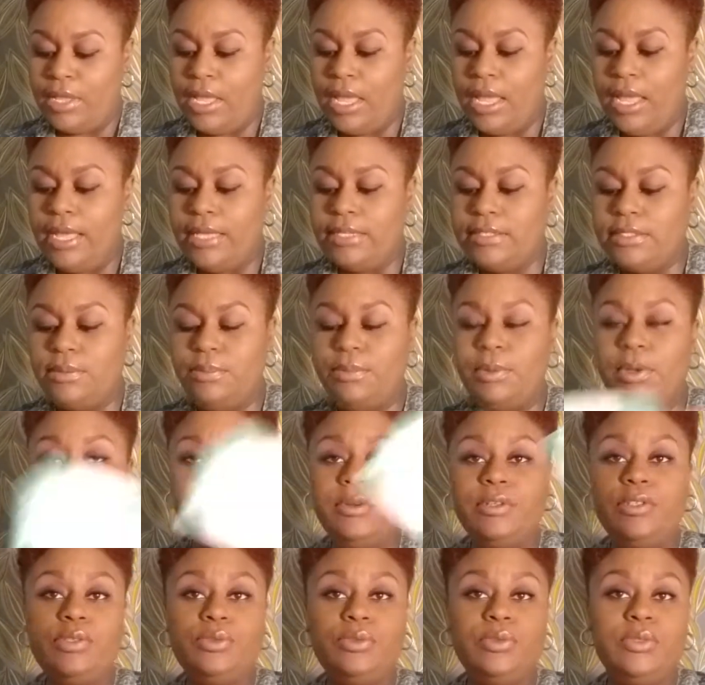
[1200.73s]
And
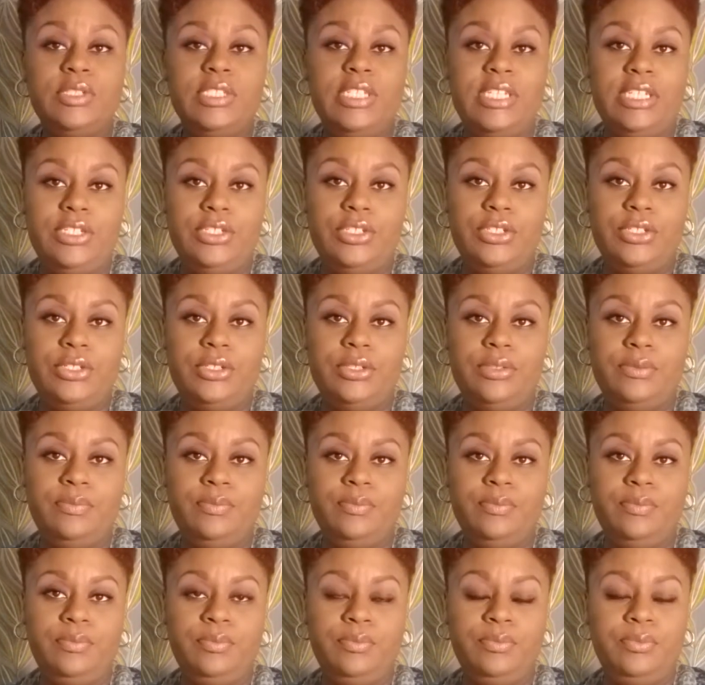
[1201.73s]
spiritual teacher.
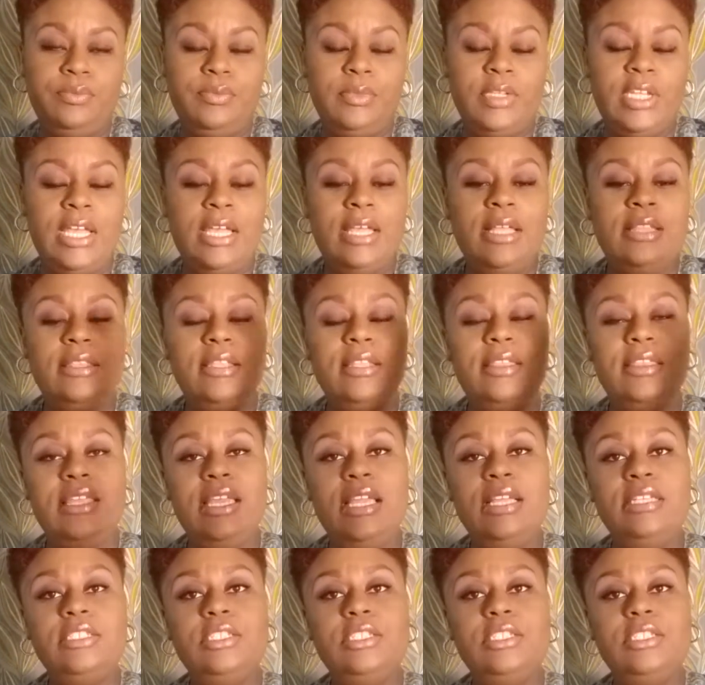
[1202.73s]
The things